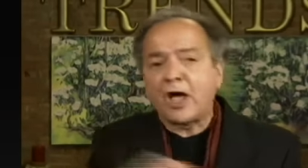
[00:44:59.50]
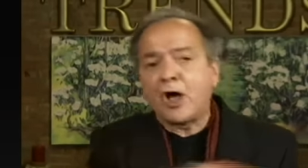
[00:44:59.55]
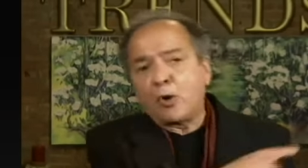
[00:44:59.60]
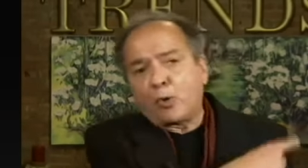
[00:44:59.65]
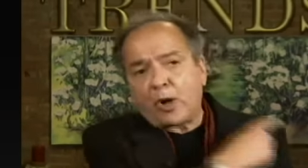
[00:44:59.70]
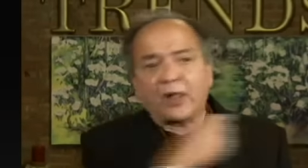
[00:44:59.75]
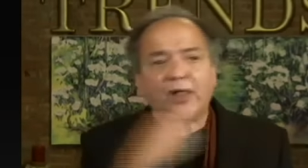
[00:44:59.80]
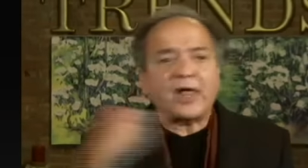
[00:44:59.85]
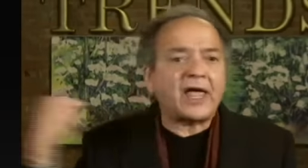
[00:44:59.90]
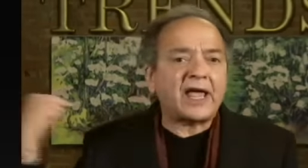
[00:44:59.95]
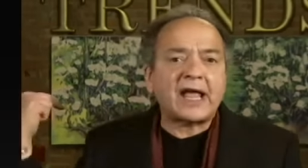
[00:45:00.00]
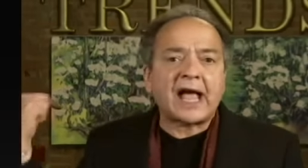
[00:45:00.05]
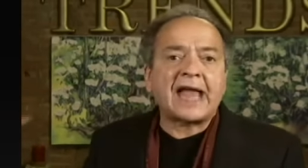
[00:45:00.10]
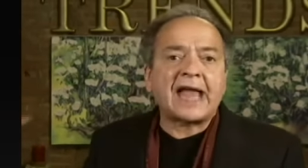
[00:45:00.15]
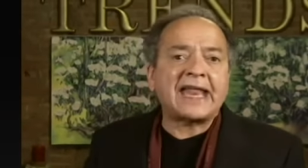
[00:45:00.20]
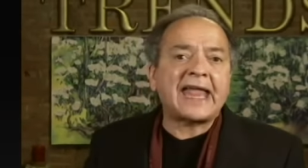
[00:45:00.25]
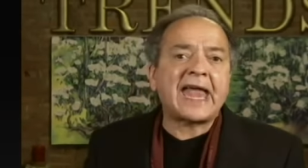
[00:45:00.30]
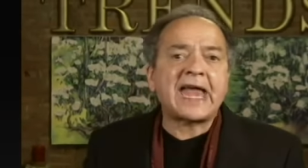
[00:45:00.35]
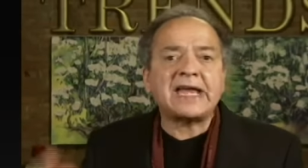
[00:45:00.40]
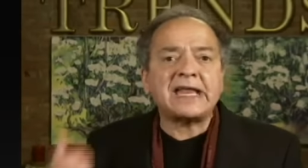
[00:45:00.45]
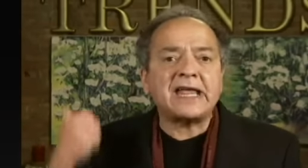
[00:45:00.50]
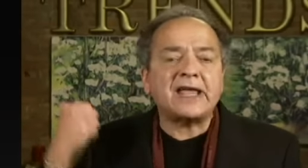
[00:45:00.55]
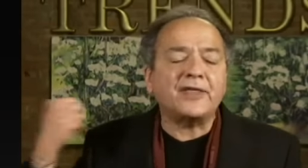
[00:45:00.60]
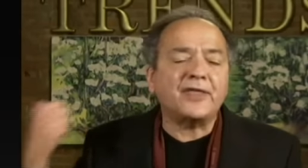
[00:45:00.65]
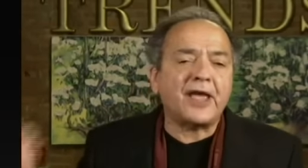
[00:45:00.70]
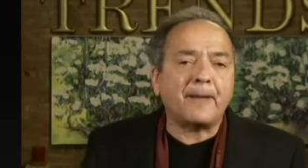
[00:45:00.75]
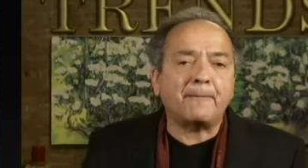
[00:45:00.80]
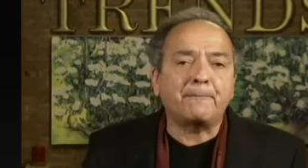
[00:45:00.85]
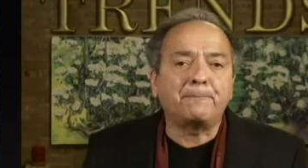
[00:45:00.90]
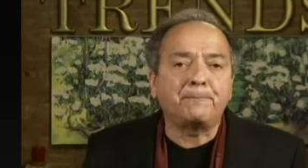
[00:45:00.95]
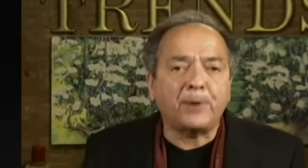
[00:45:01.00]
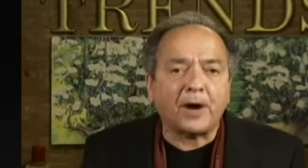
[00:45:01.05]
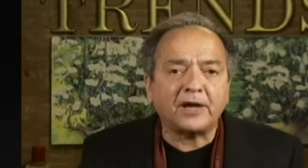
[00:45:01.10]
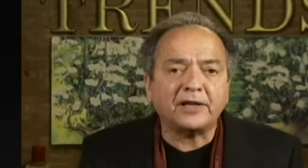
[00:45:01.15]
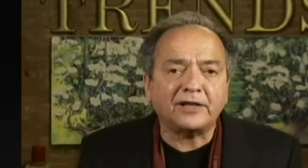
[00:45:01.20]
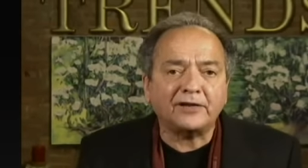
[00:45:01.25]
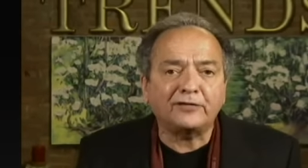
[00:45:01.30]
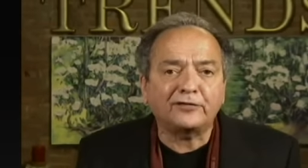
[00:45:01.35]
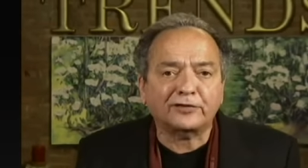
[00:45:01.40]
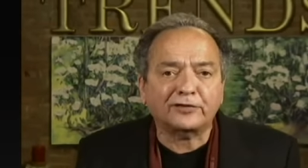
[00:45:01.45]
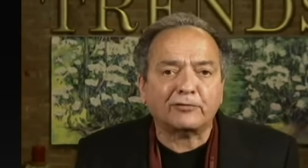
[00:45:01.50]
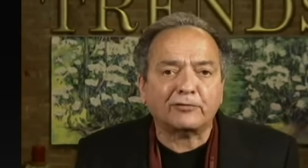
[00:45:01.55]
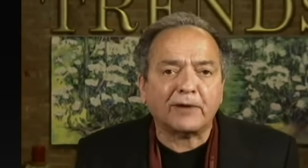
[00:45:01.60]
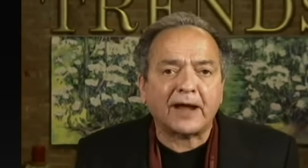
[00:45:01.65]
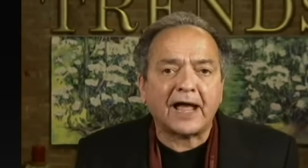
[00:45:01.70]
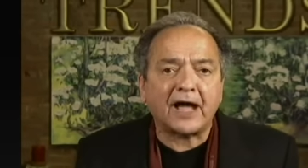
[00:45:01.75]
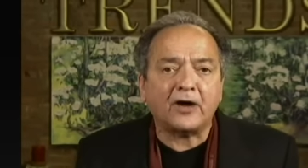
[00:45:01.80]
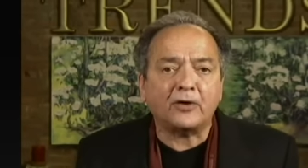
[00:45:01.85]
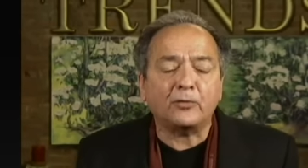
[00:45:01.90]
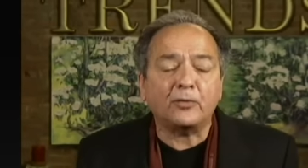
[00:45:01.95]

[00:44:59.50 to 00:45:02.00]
while I got 80 of their buddies around